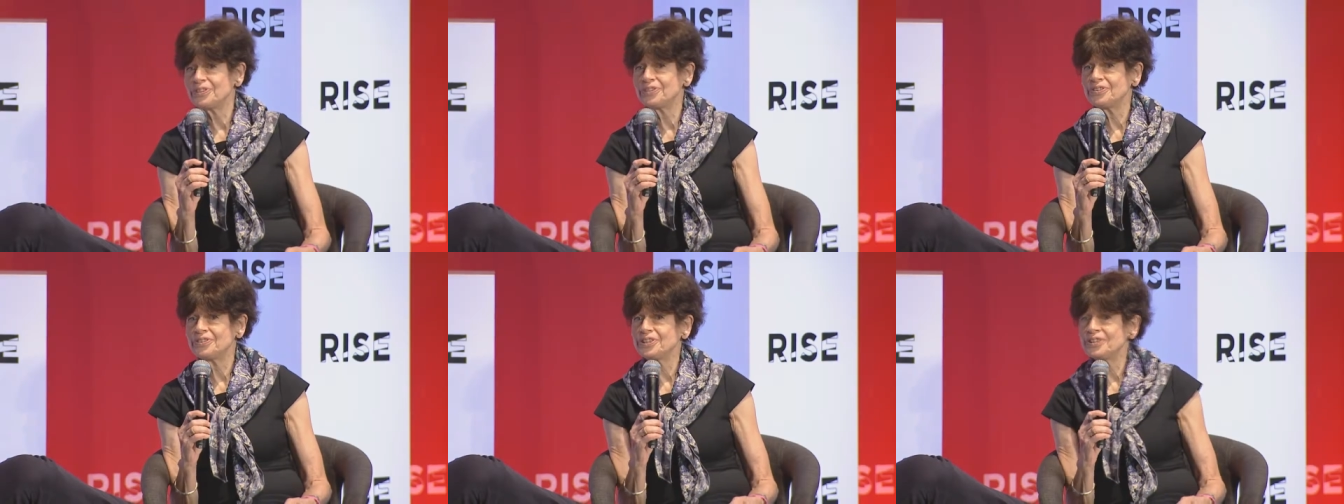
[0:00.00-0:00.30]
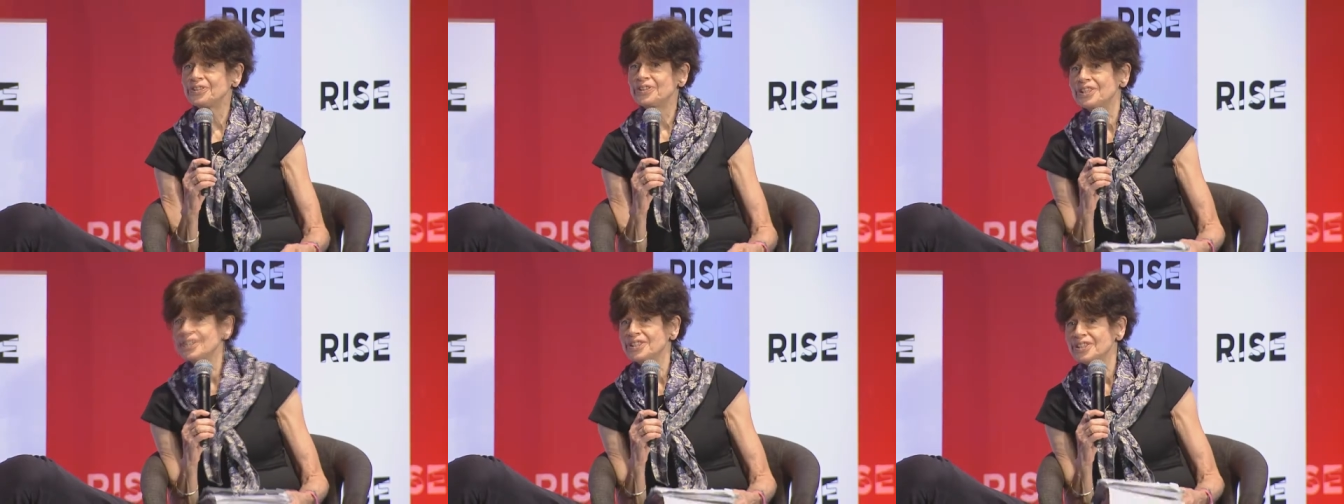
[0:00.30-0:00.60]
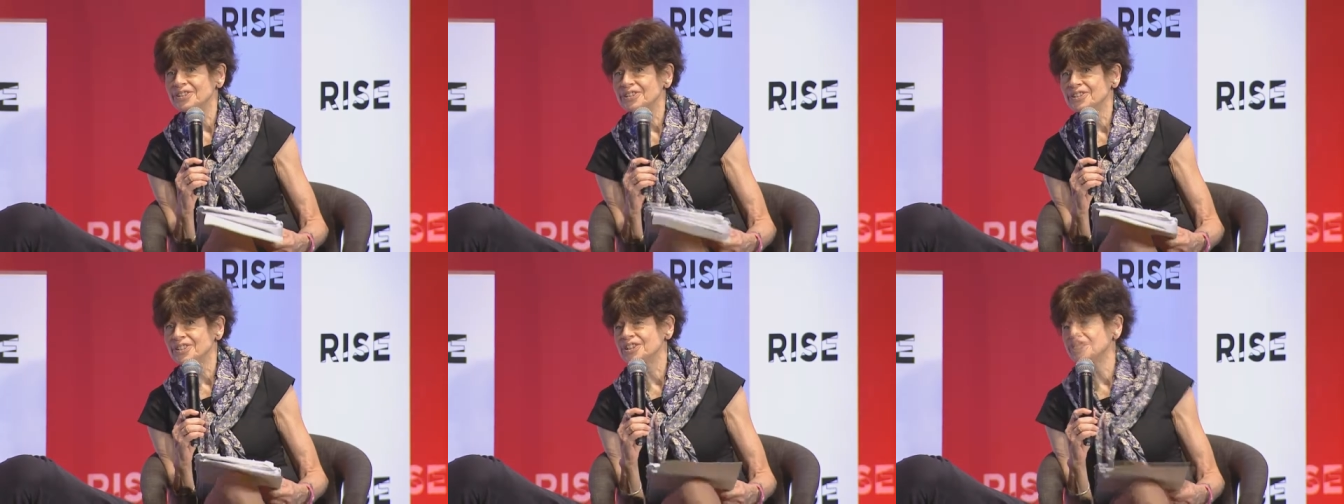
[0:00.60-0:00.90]
there
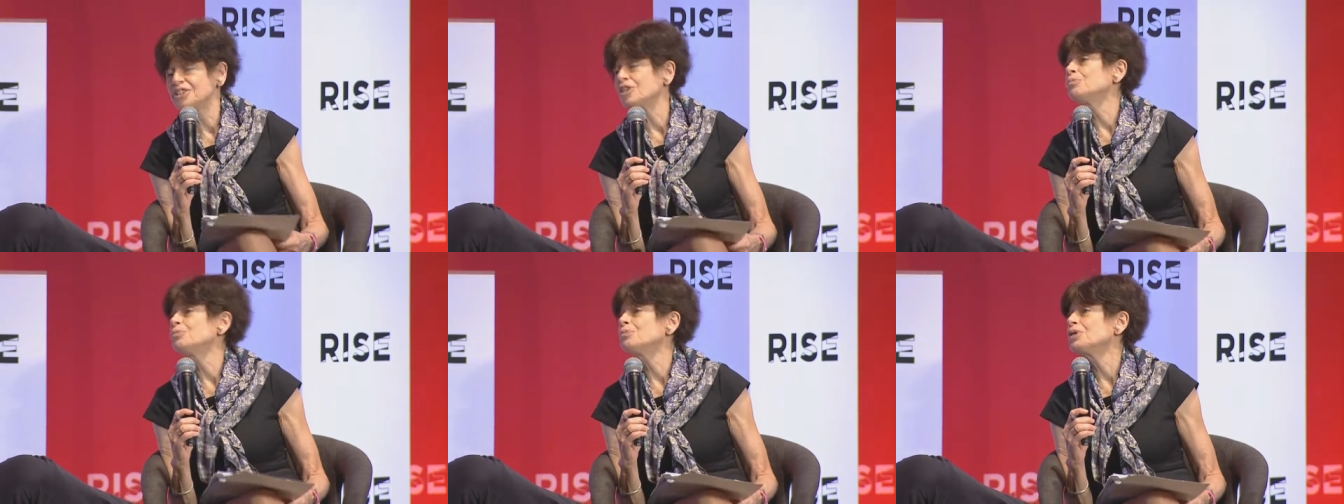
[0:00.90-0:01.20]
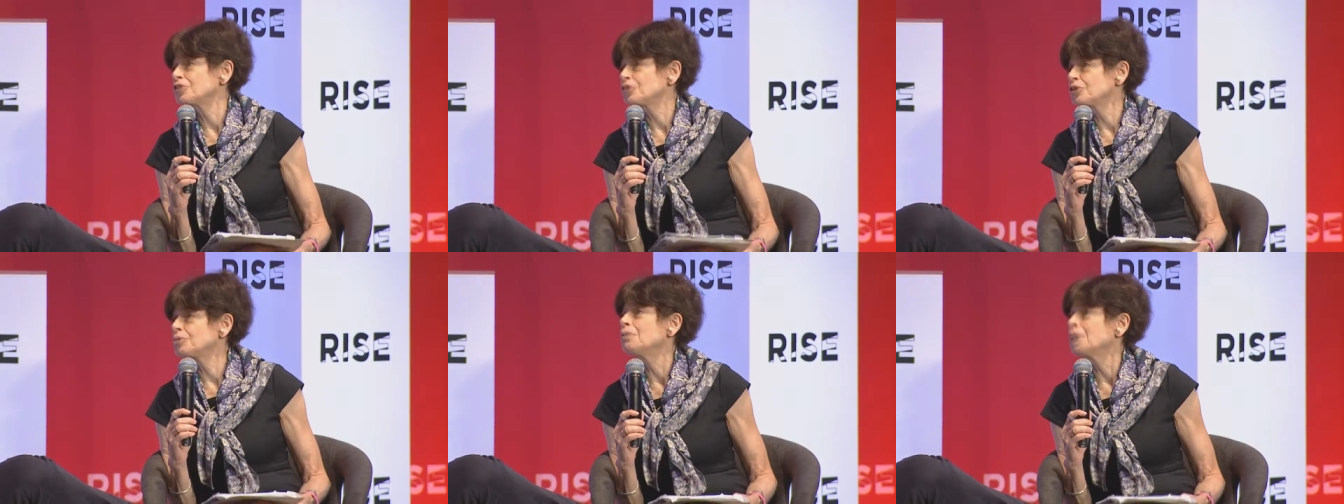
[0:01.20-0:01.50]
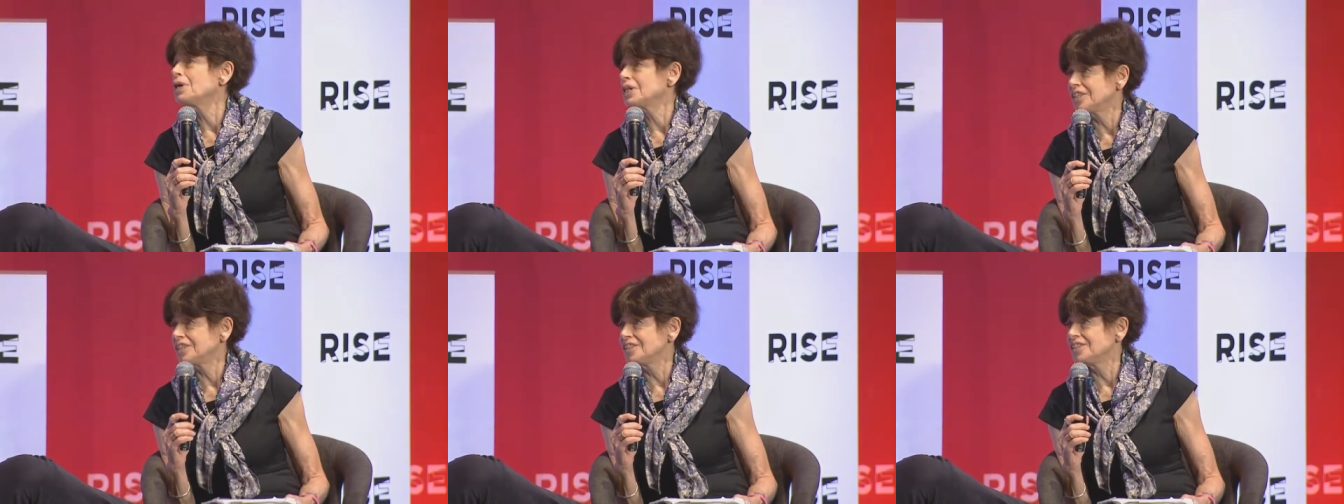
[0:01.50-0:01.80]
is so much
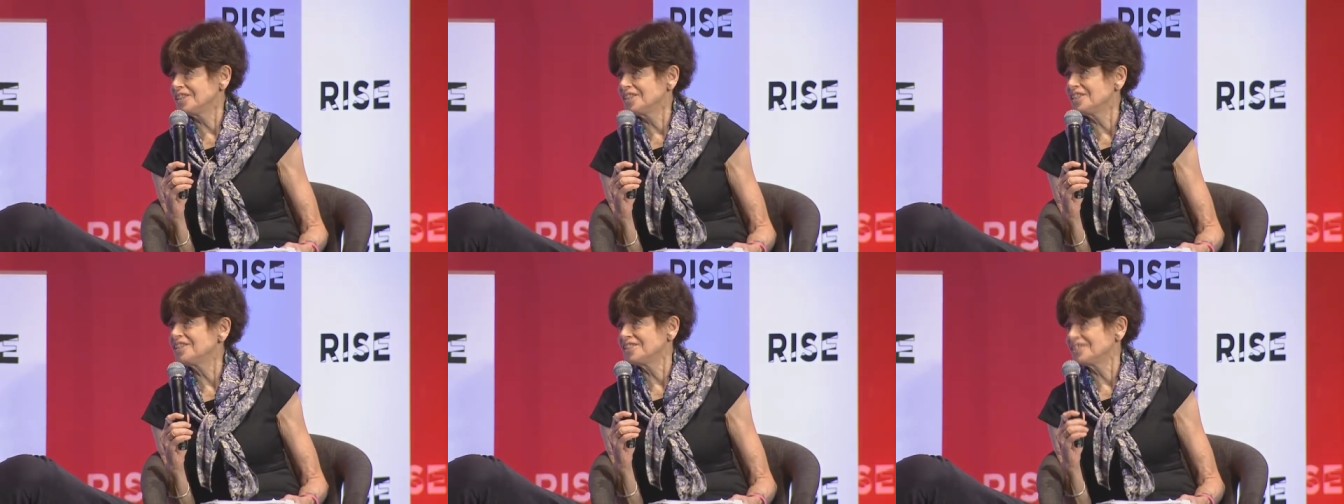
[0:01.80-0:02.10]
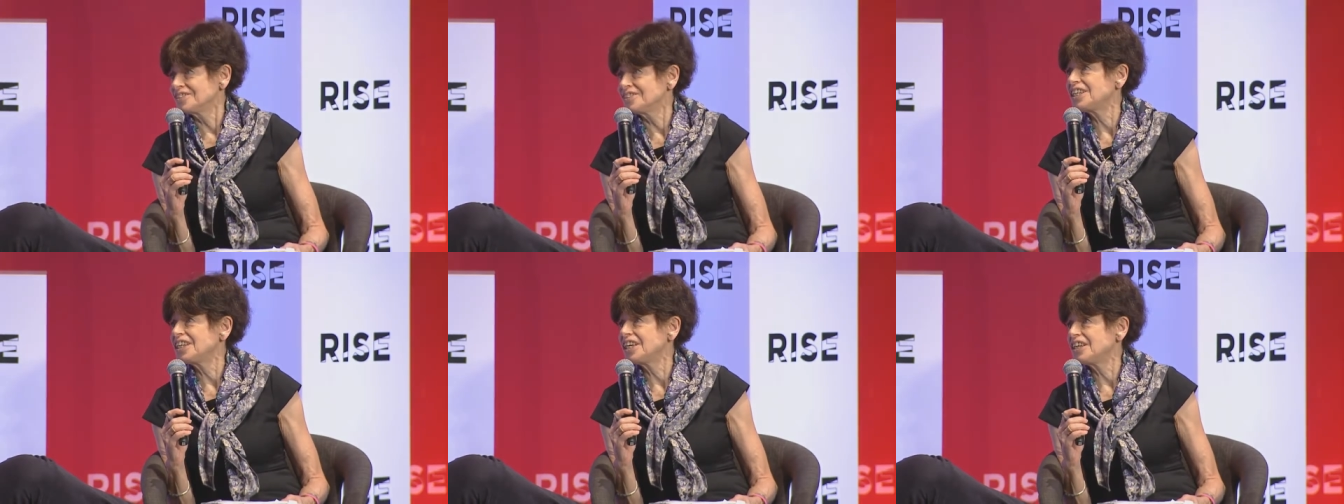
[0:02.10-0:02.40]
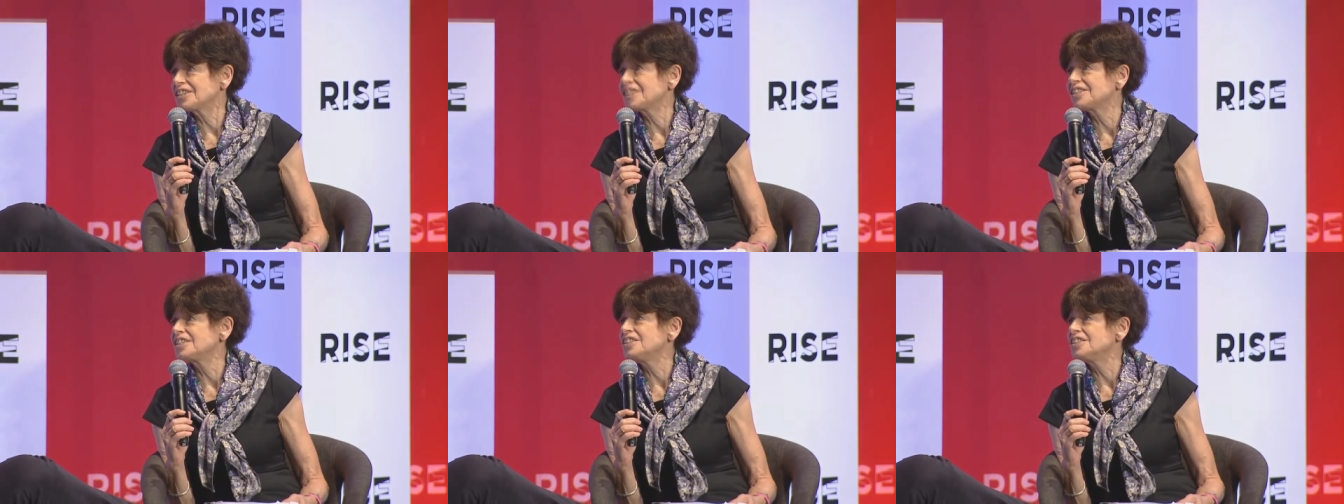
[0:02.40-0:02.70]
money in
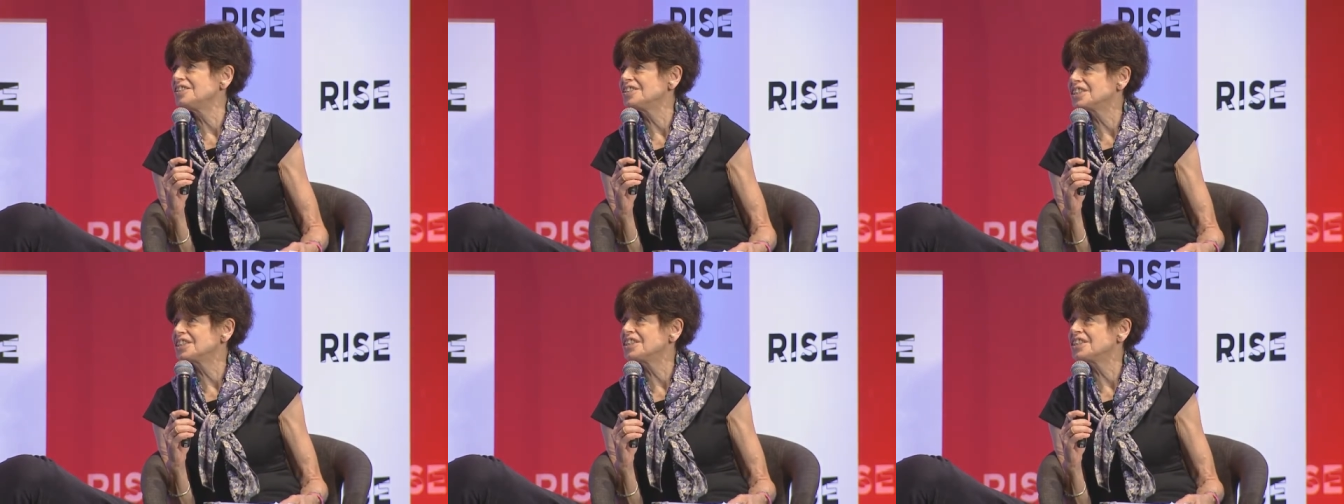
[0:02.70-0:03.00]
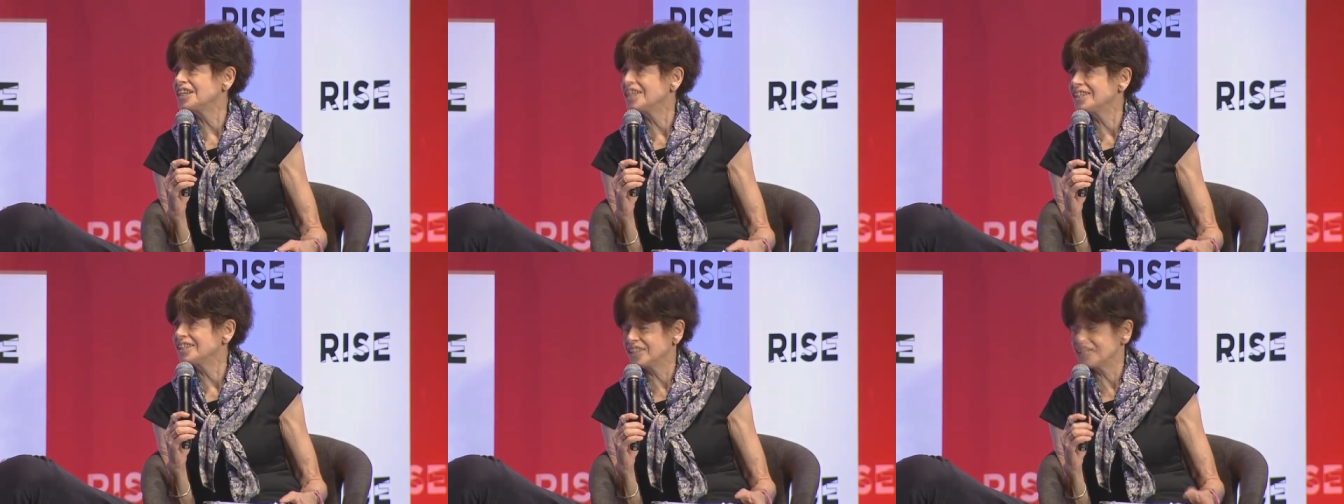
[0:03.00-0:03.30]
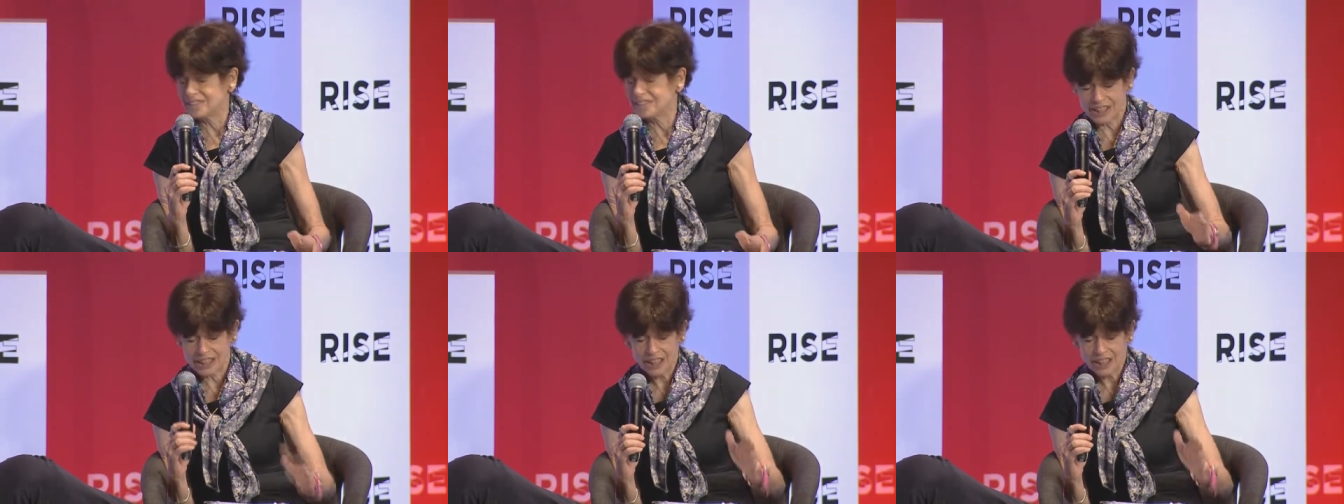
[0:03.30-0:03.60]
tech these
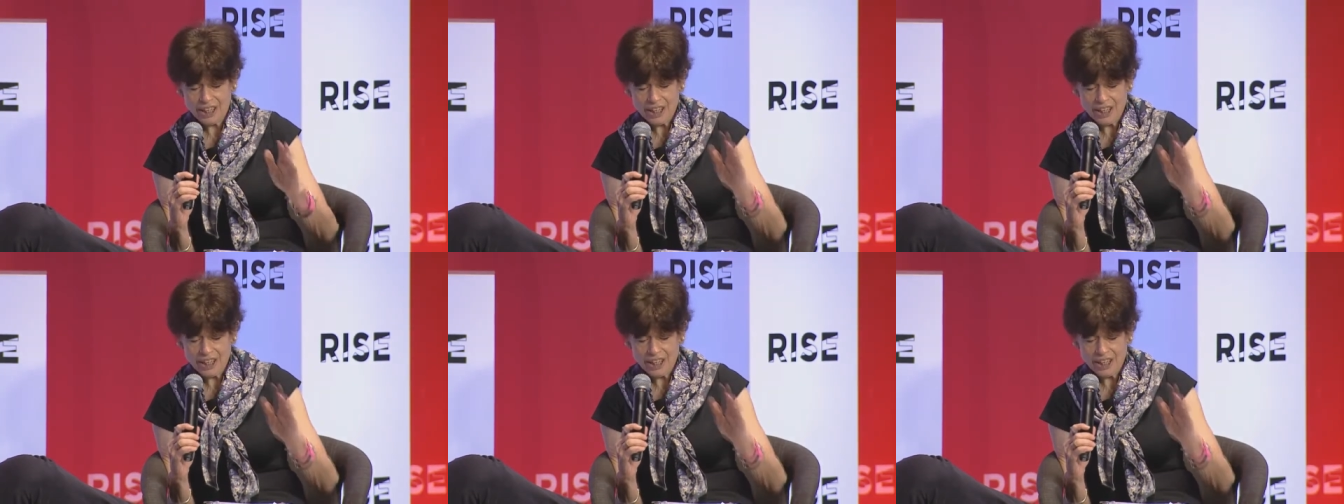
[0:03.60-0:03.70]
days.